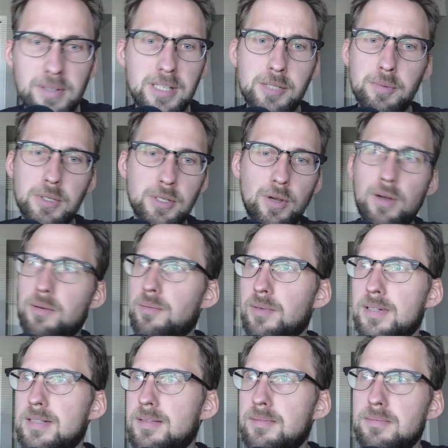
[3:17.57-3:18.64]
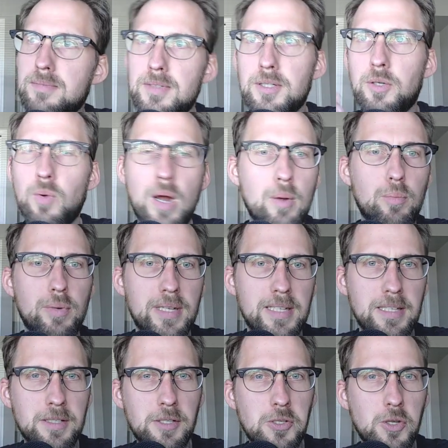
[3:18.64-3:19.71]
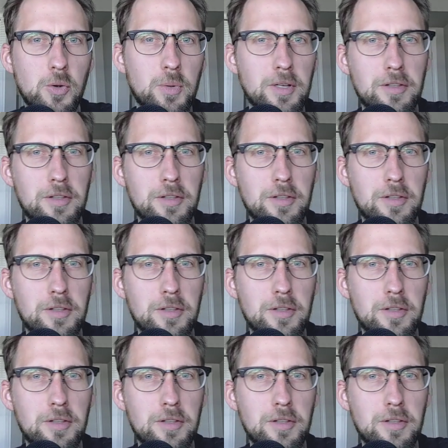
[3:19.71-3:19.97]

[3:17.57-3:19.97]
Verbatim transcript: this was not a groundbreaking Stoic